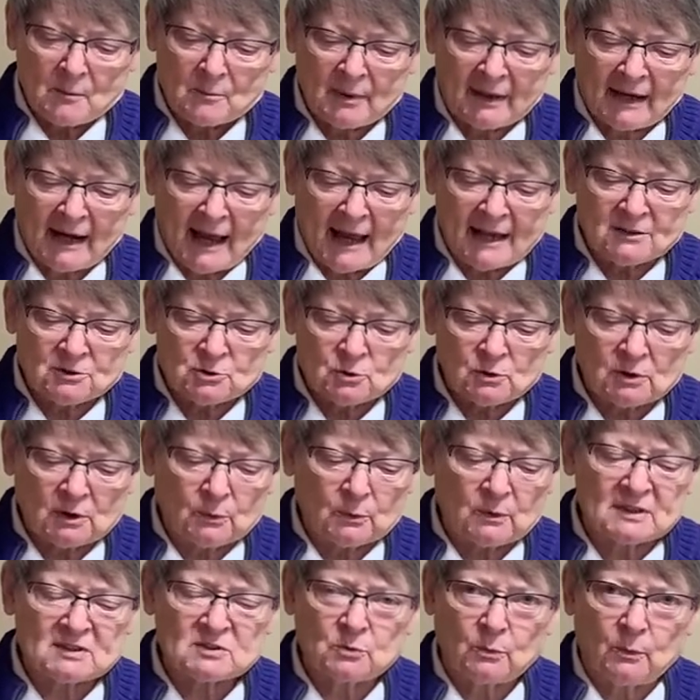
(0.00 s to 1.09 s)
but I knew it
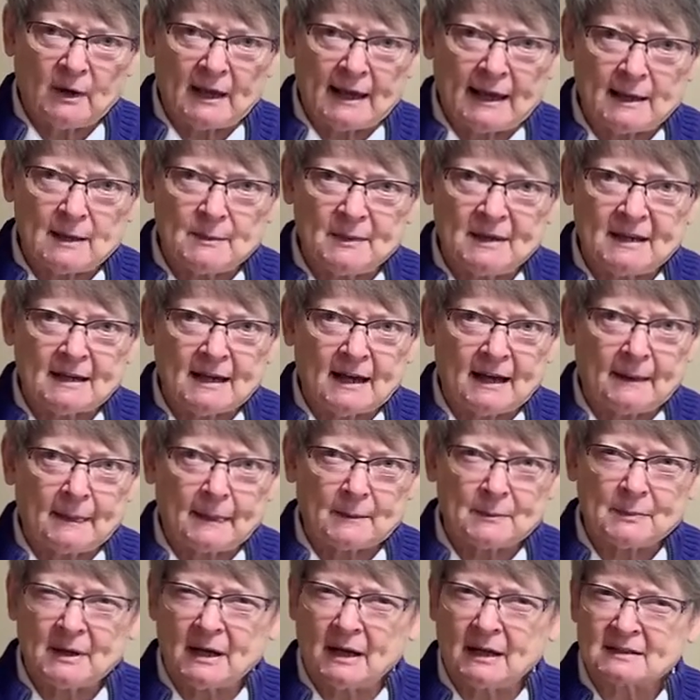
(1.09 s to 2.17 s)
was way beyond
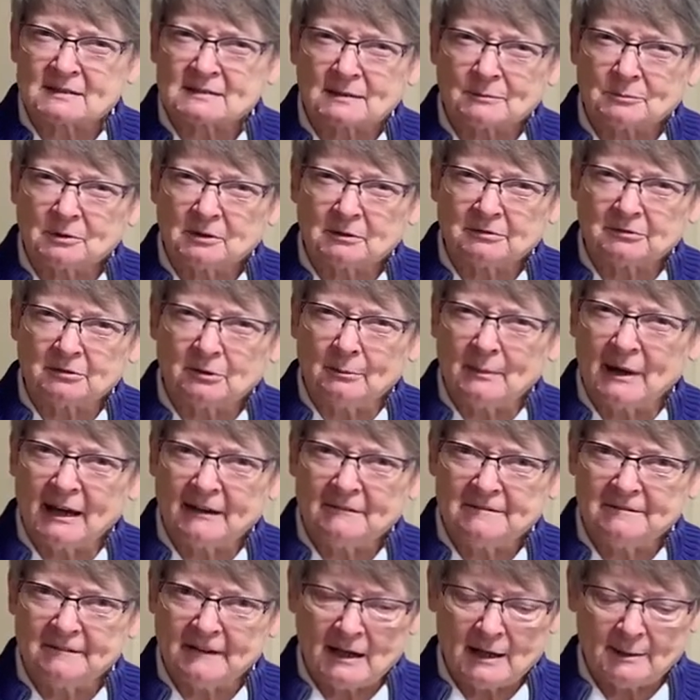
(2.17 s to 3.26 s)
the possible for my
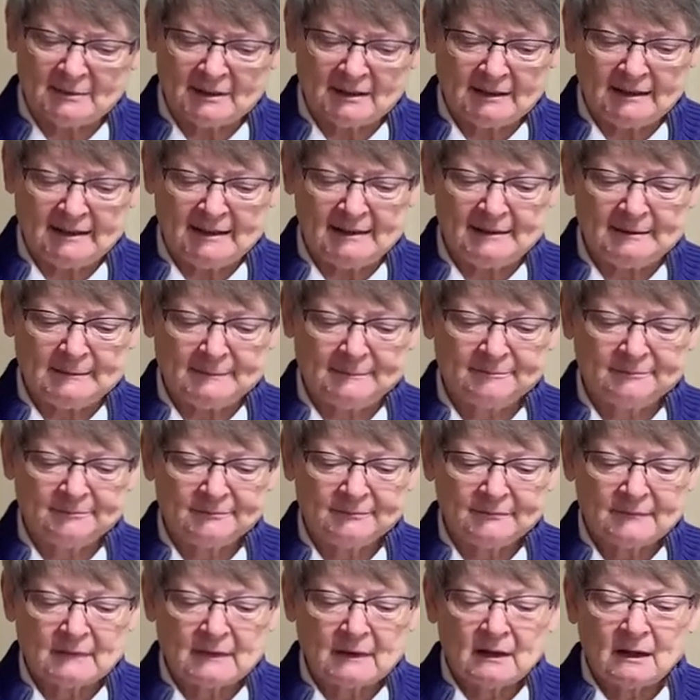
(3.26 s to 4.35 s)
family.
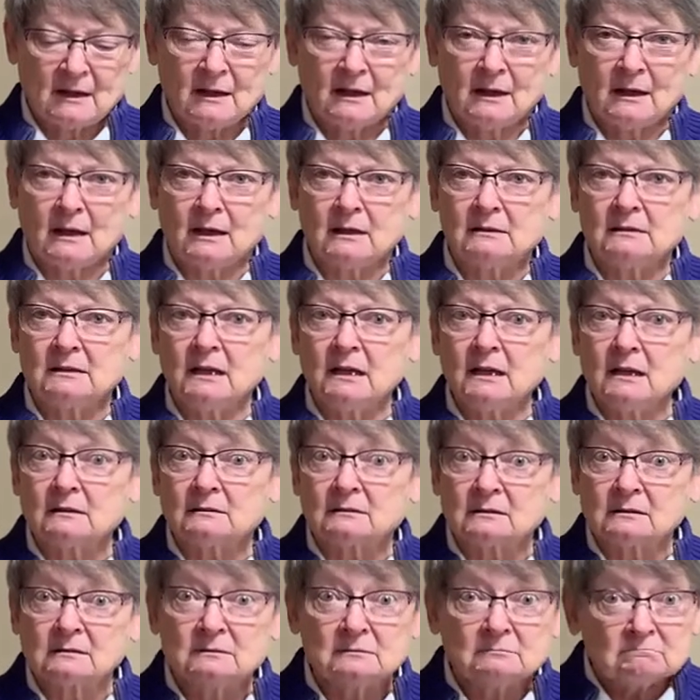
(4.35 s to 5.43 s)
And yet,
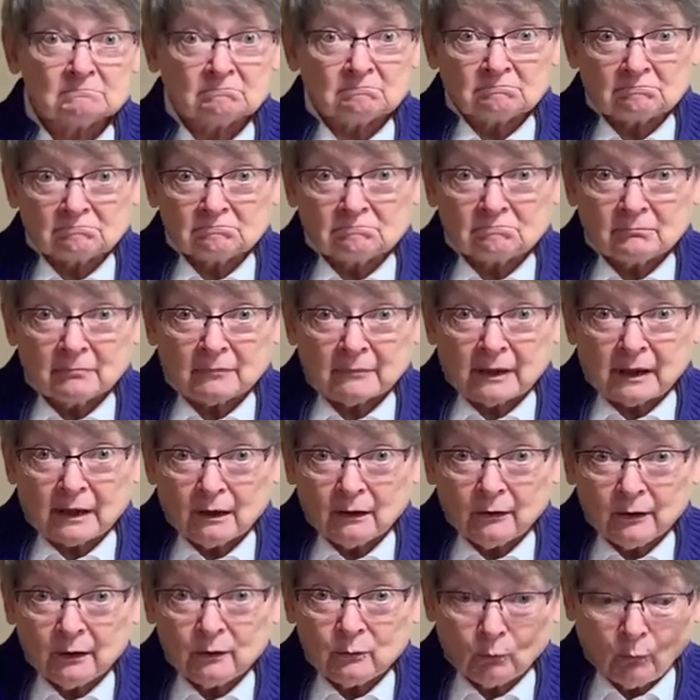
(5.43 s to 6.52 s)

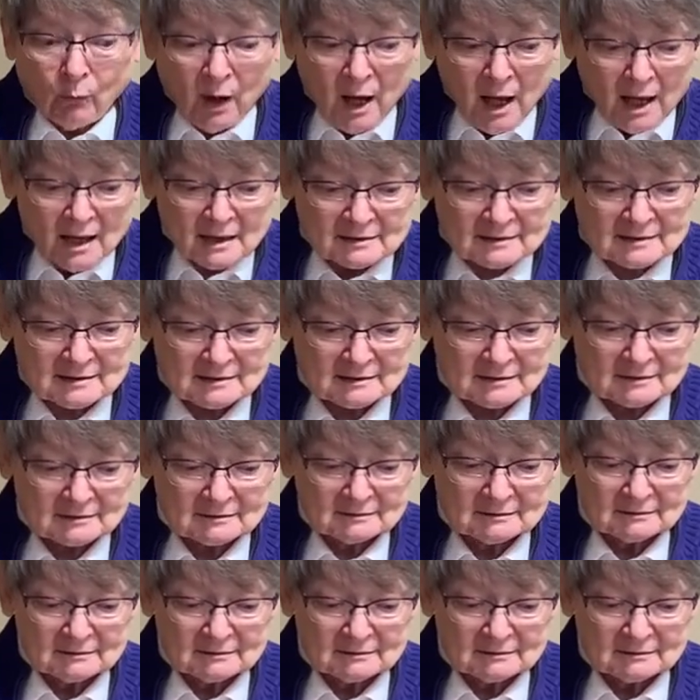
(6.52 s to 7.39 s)
here it was.